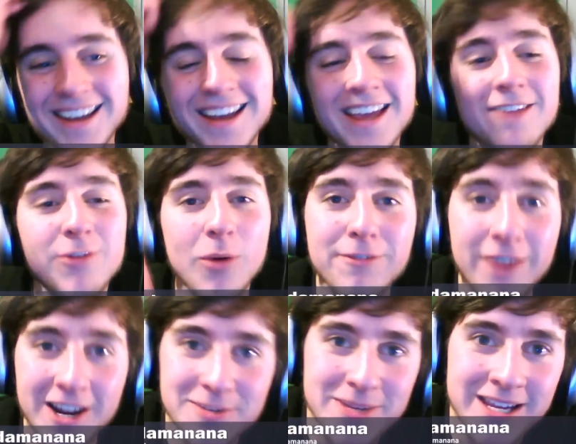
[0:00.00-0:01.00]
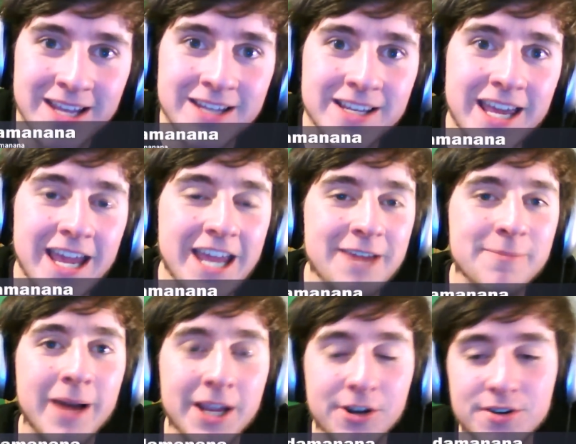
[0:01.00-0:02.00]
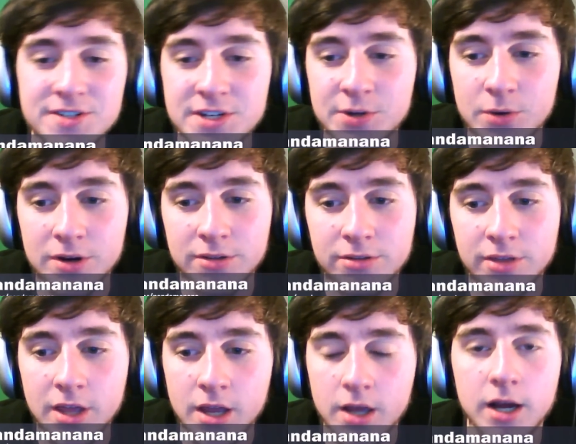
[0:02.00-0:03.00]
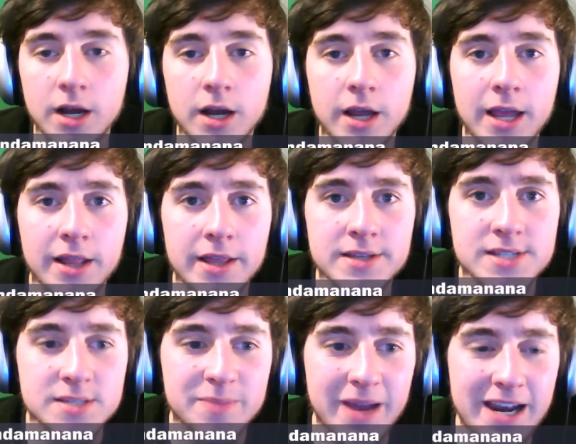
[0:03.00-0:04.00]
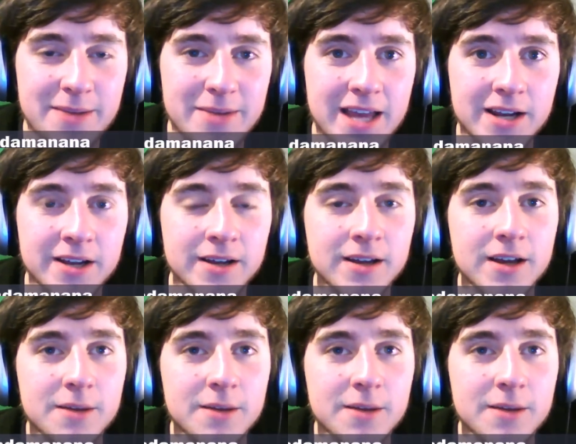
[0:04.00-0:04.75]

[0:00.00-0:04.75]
If you want to find me in game, my Heroes of Newerth alias is Panda Banana.